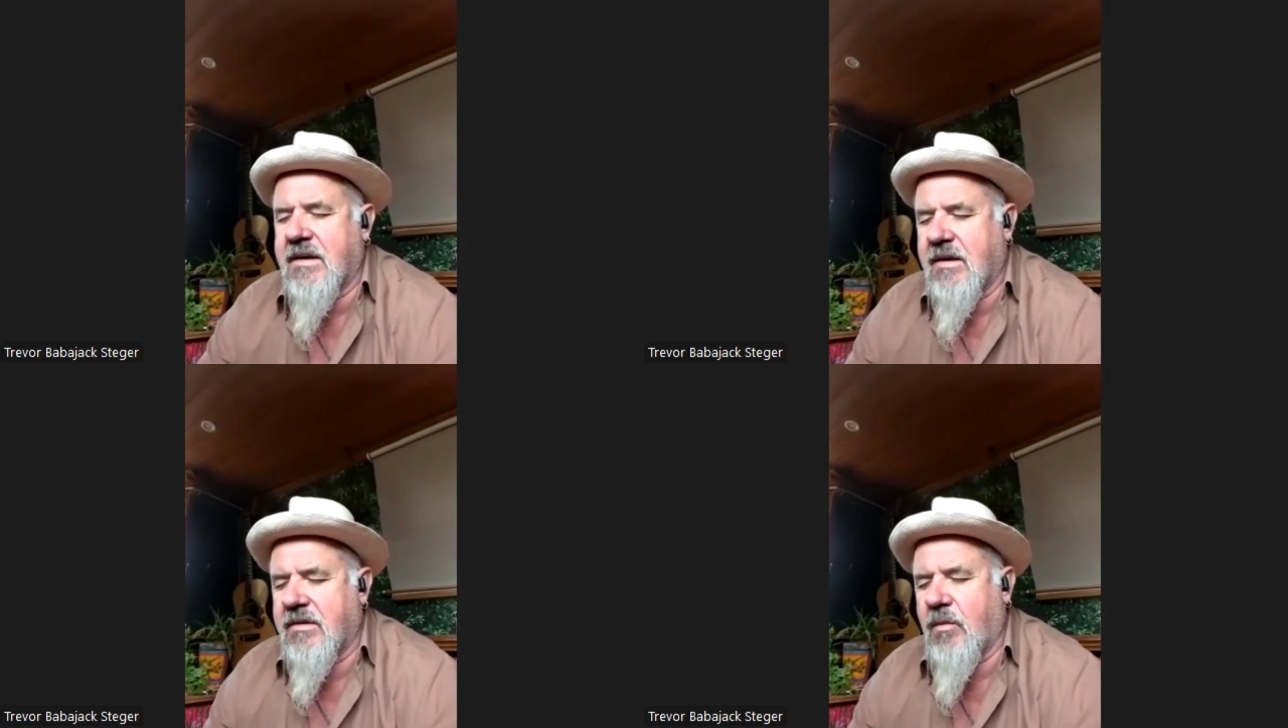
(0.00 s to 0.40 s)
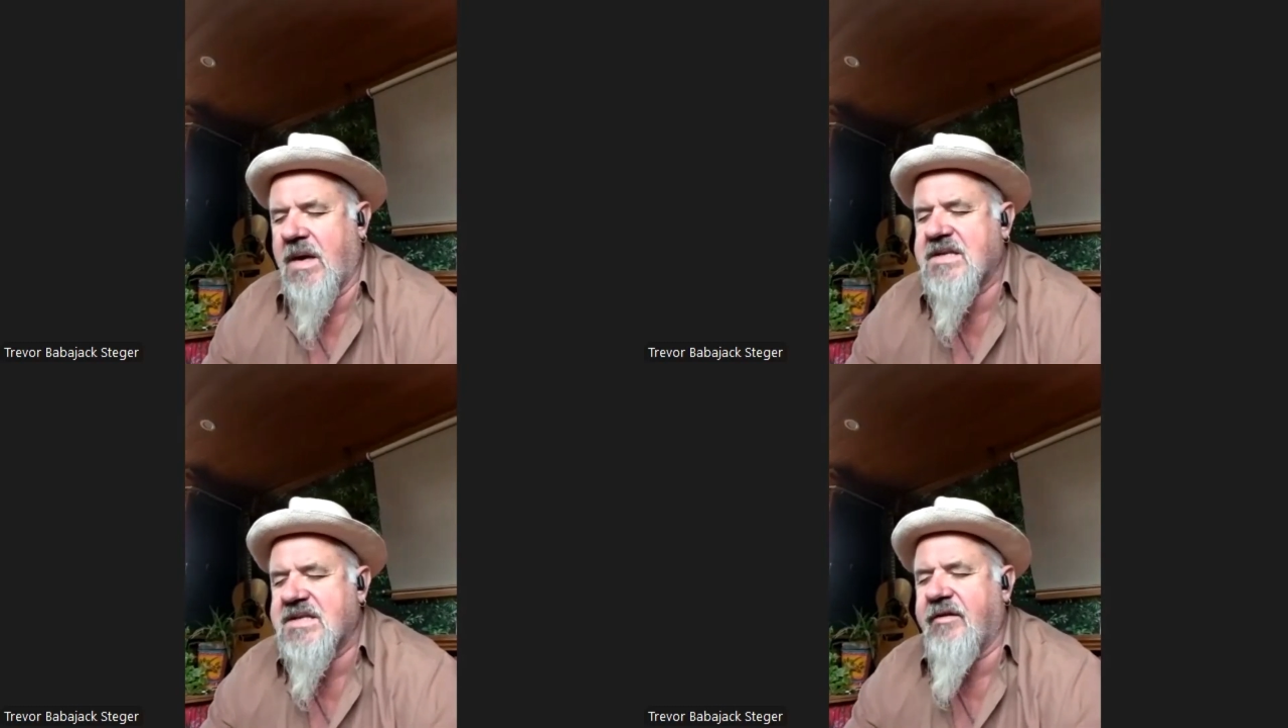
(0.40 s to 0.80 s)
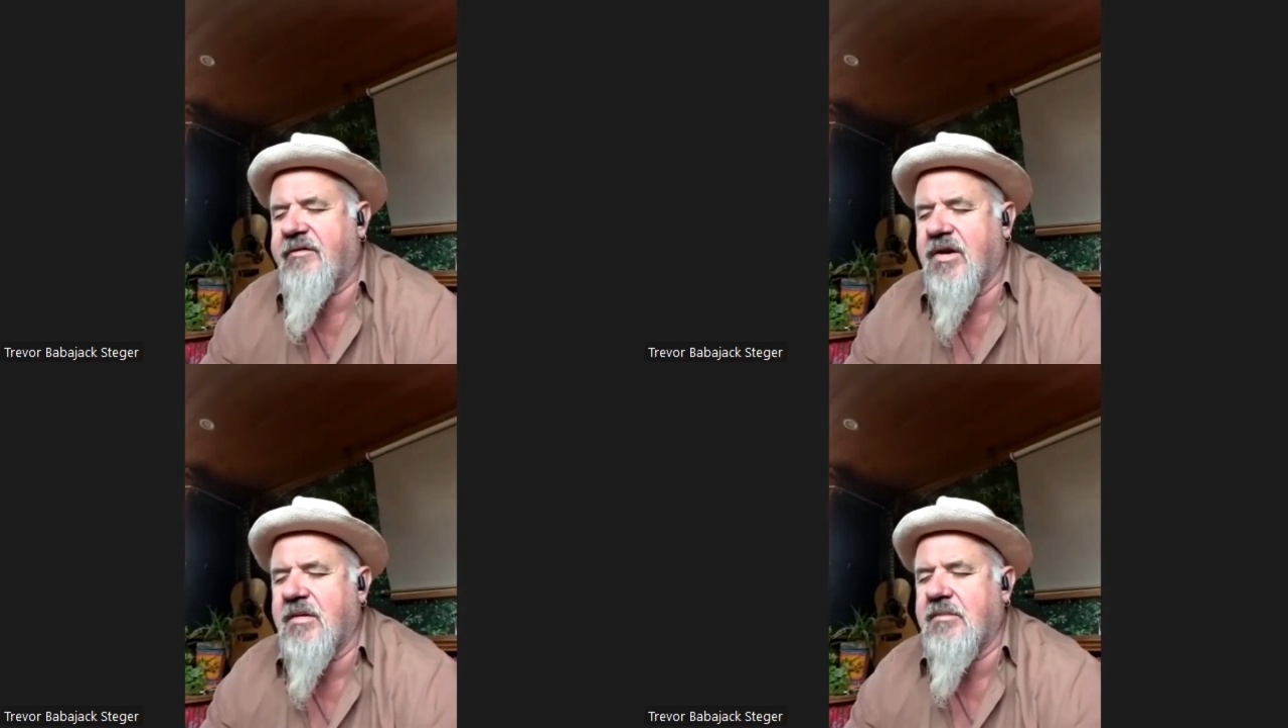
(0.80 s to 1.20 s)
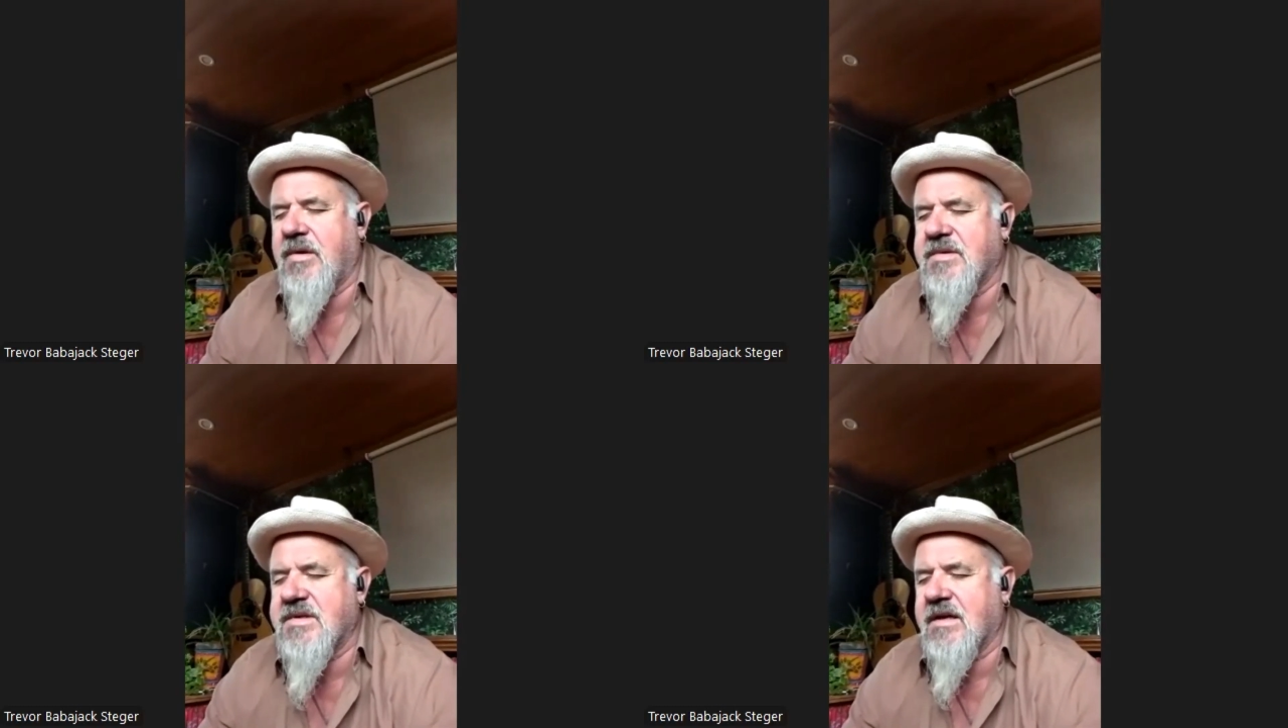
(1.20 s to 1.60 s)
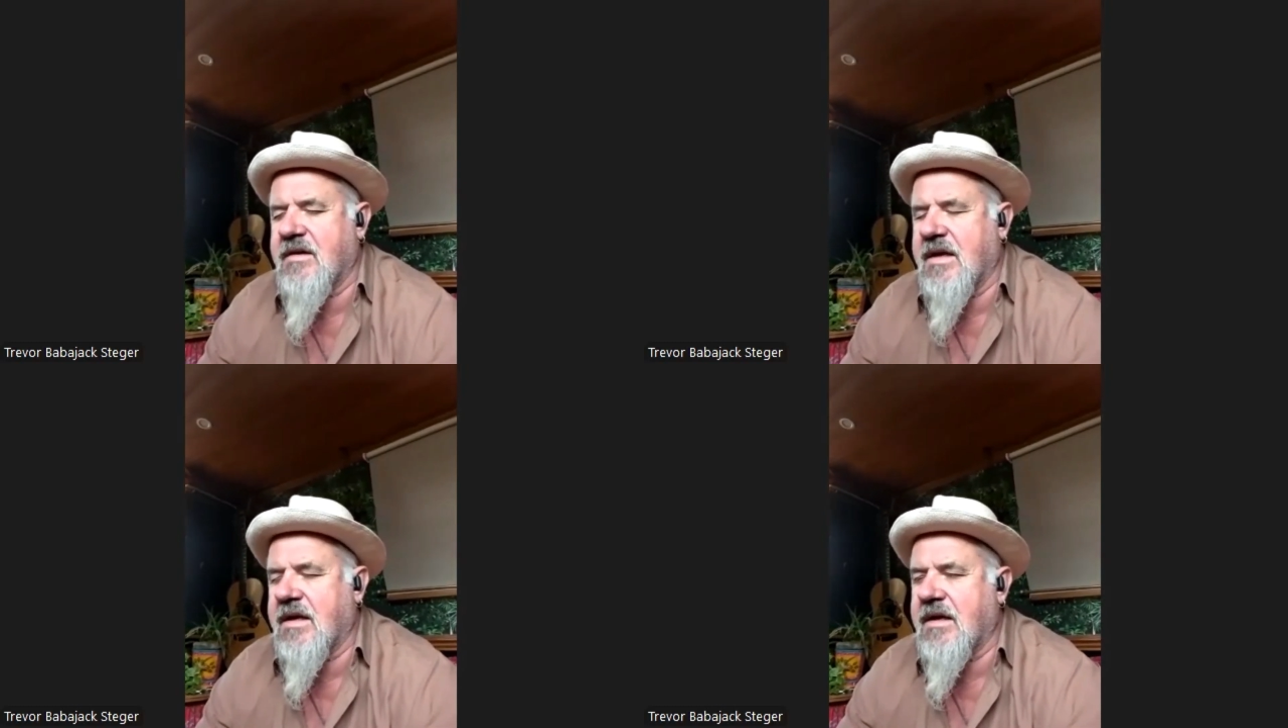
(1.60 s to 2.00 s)
and the West African music
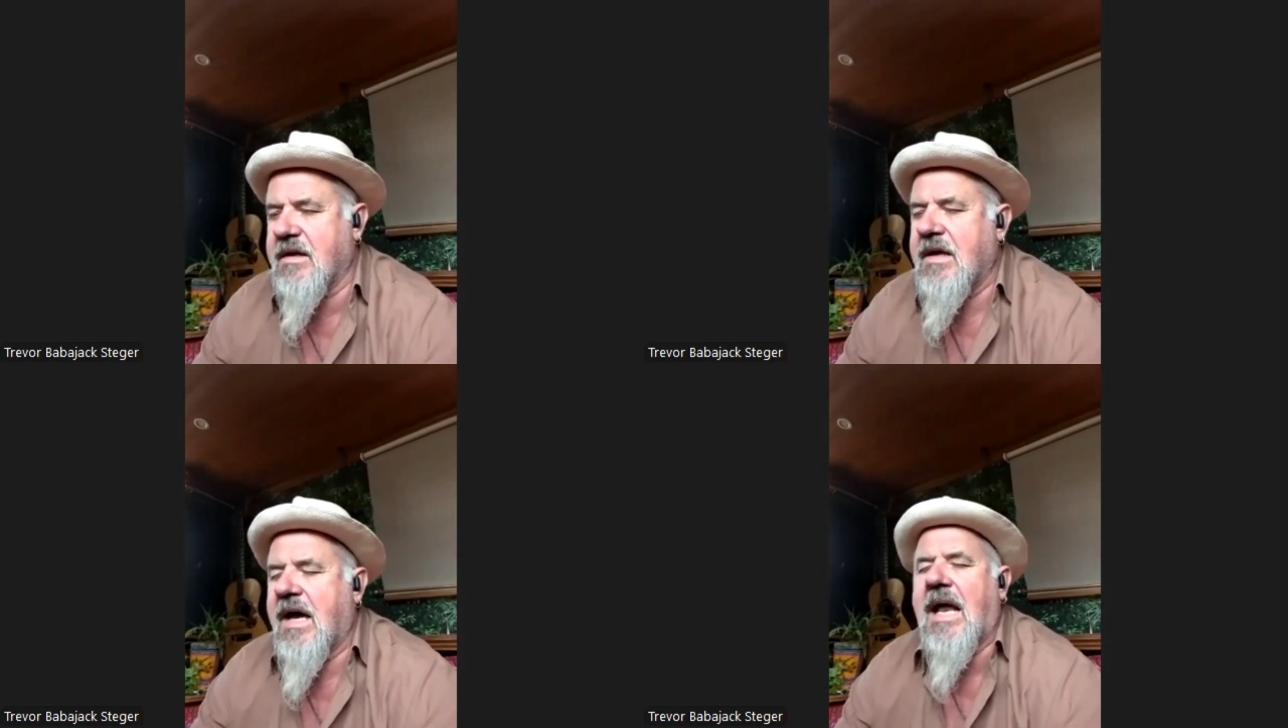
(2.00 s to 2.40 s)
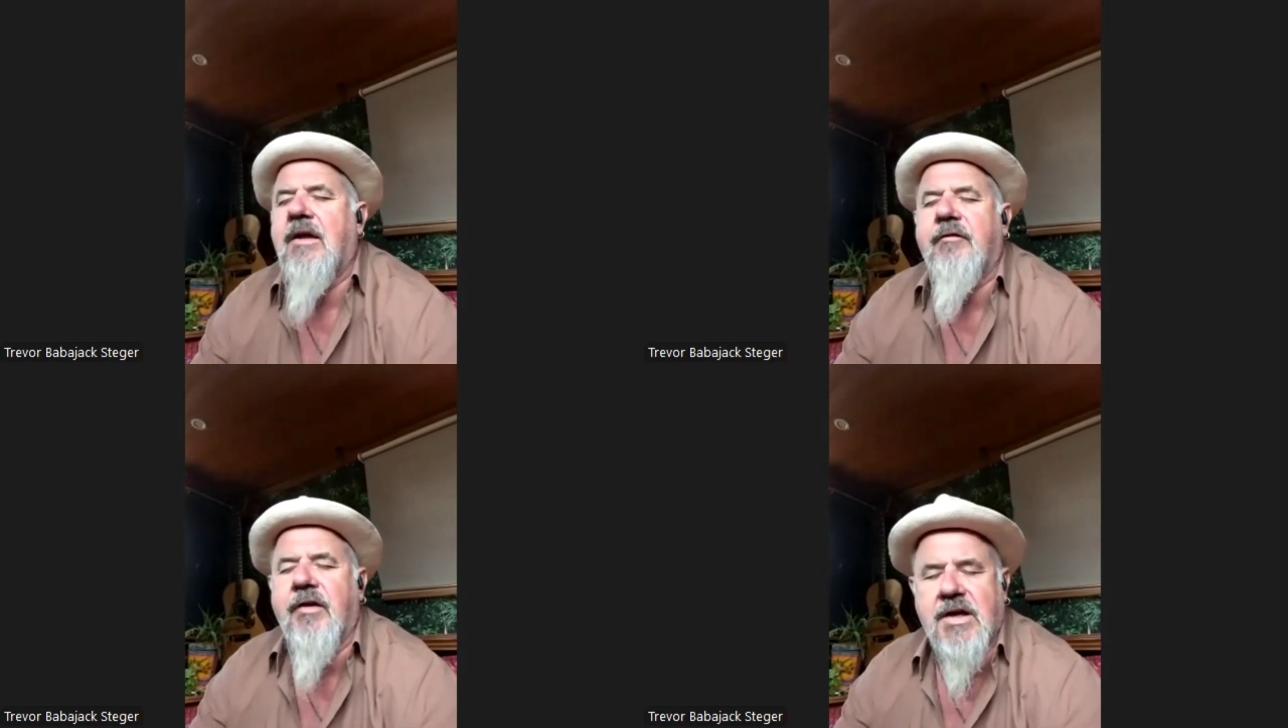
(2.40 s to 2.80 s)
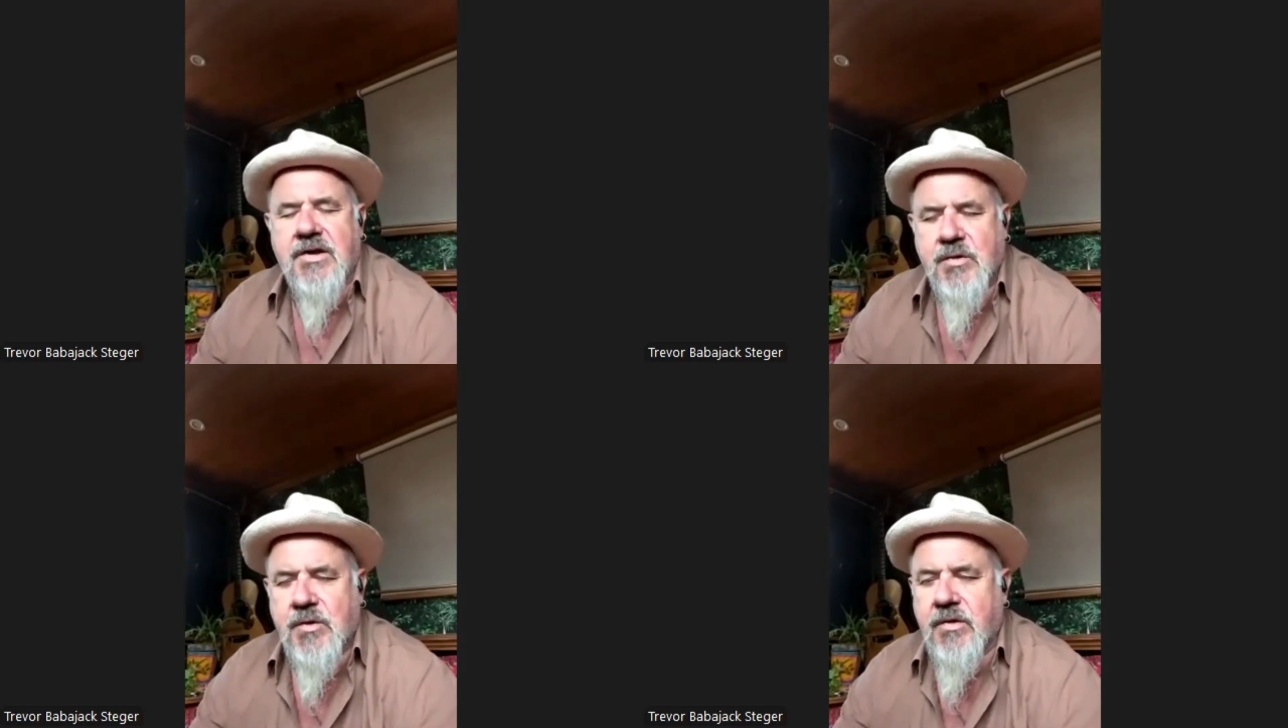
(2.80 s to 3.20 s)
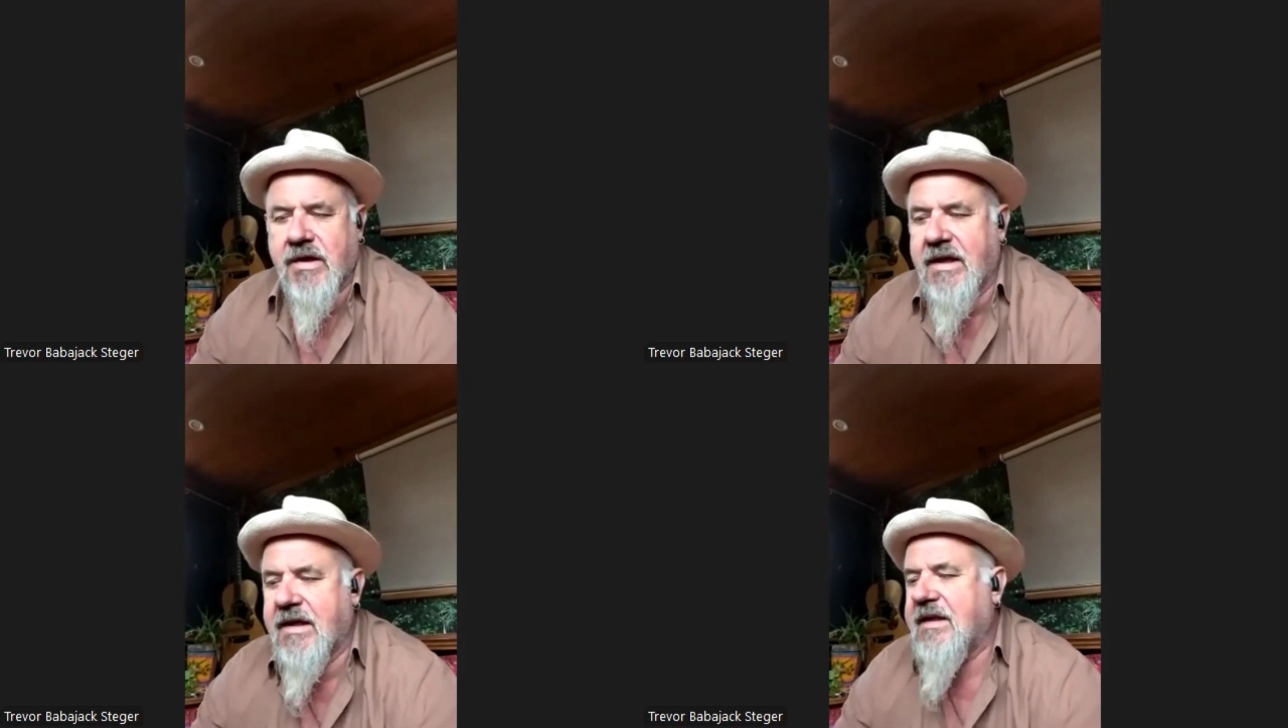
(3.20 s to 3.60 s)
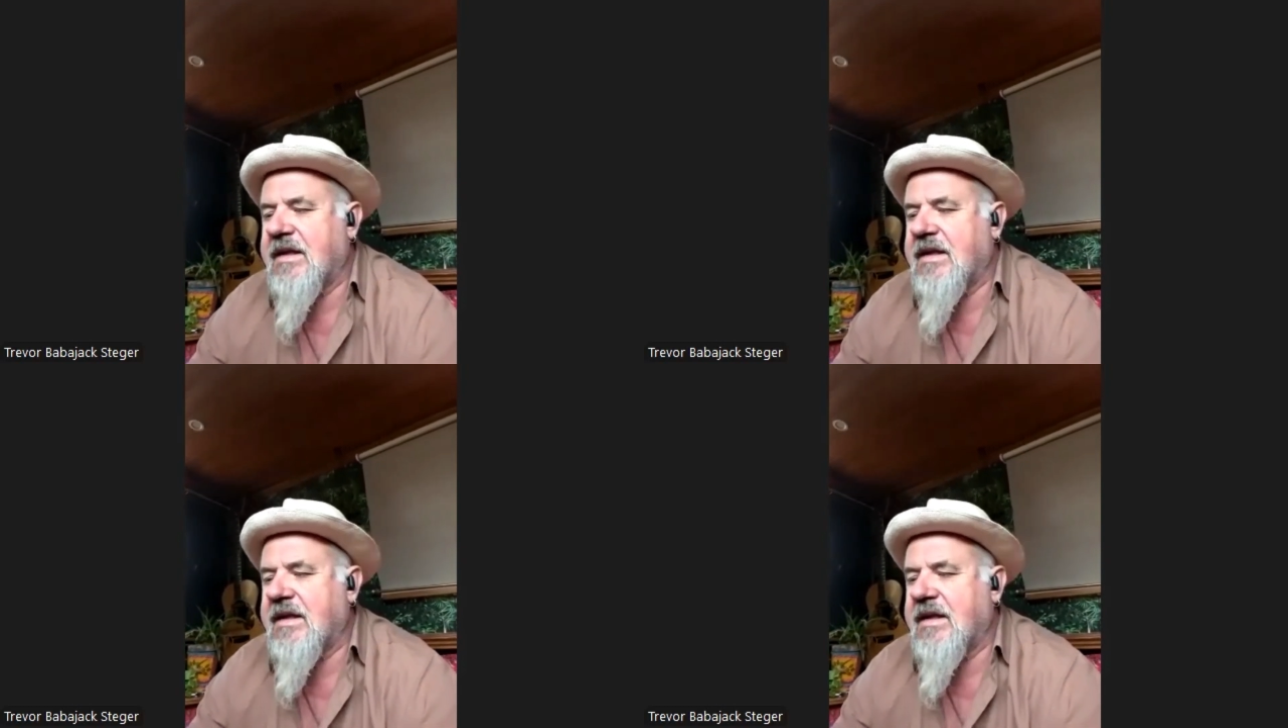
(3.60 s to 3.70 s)
and Alpha Katori.